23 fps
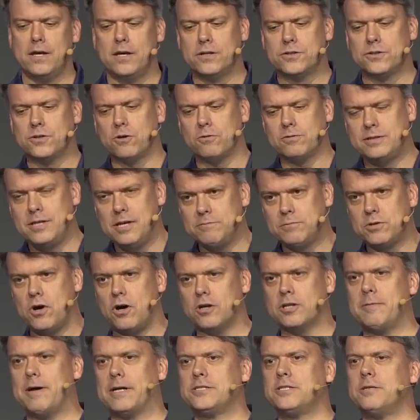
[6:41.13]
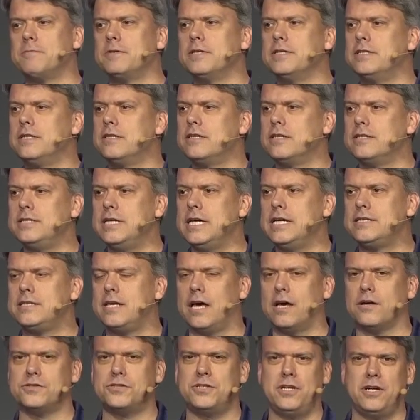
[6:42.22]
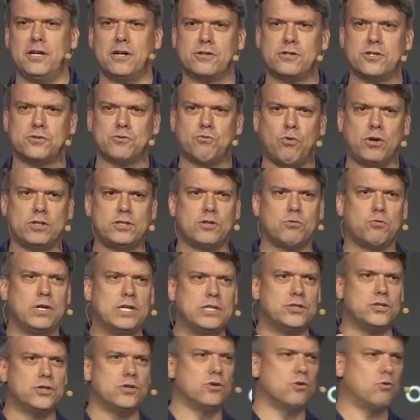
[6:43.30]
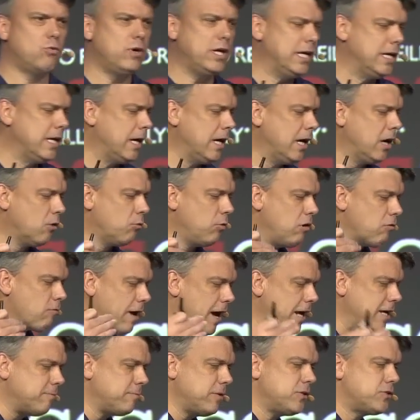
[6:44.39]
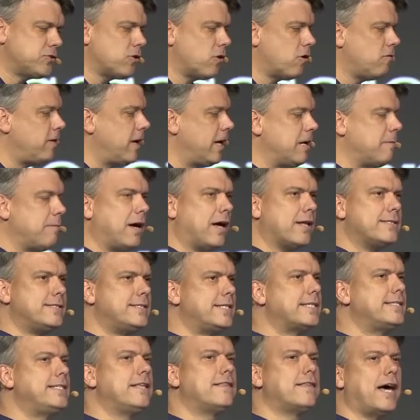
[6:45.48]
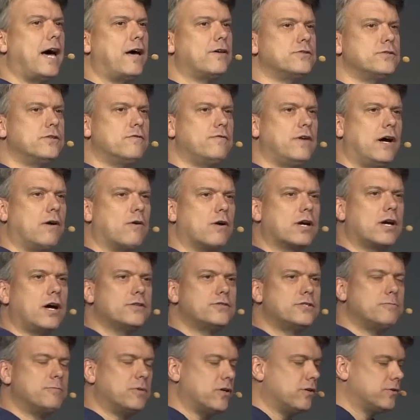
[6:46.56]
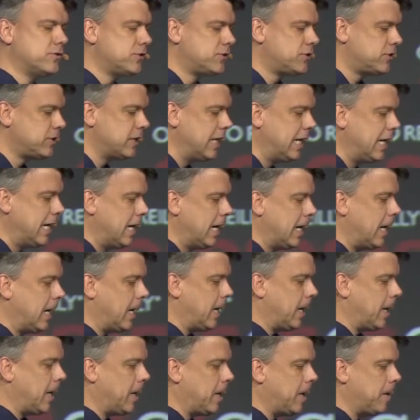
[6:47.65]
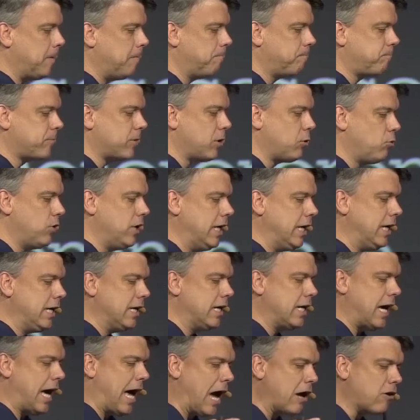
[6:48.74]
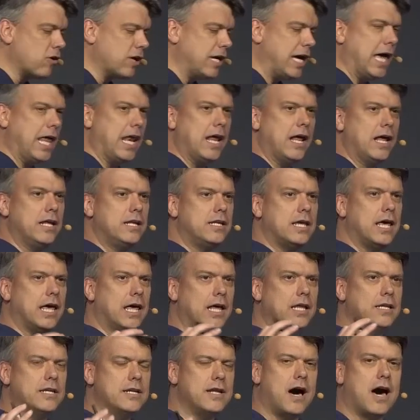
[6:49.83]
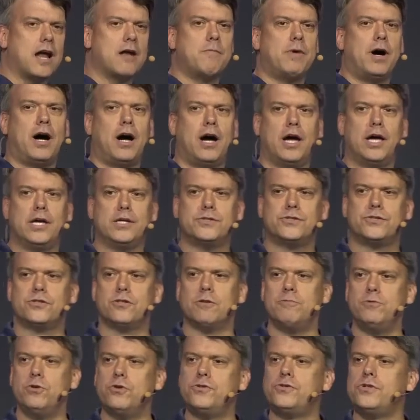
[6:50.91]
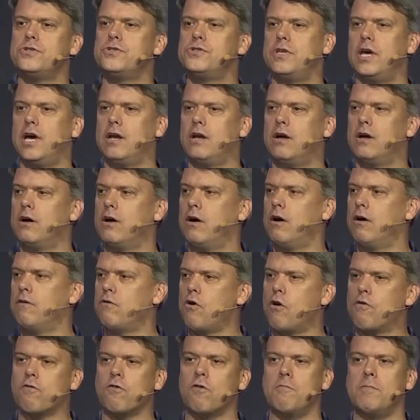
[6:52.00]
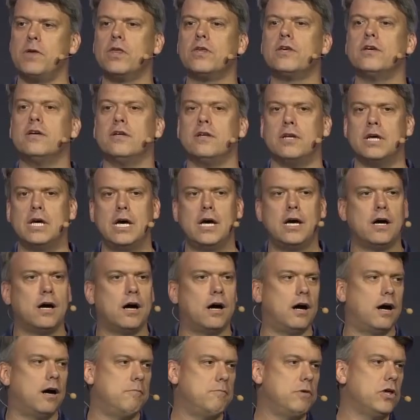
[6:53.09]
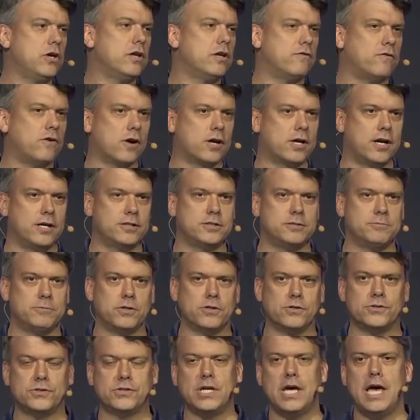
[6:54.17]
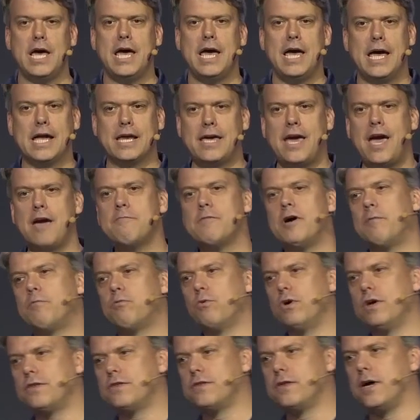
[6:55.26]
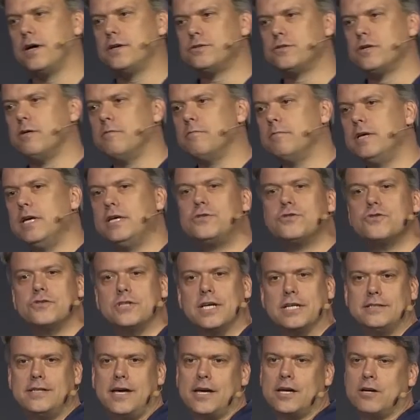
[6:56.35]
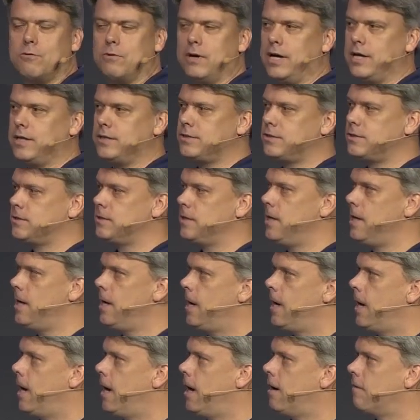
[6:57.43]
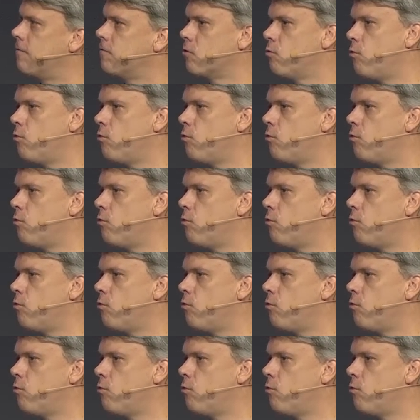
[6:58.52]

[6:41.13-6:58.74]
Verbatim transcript: So Tim talked about some of the, the details here. Just what did we do? We, we randomly surveyed about 60,000 of our customers. Um, we aggregated and anonymized some usage data of over a million, uh, a million of our customers and came up with uh, some interesting takeaways. Uh, for